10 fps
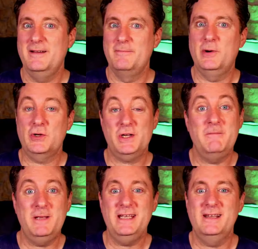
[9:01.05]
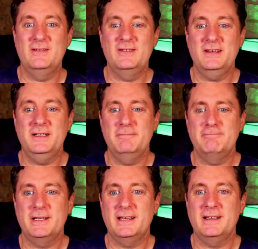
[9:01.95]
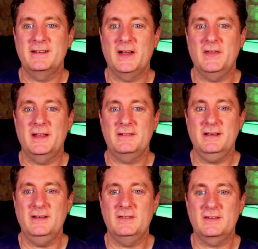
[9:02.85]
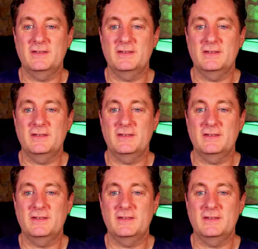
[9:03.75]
Bochet mead and see how that tastes, because I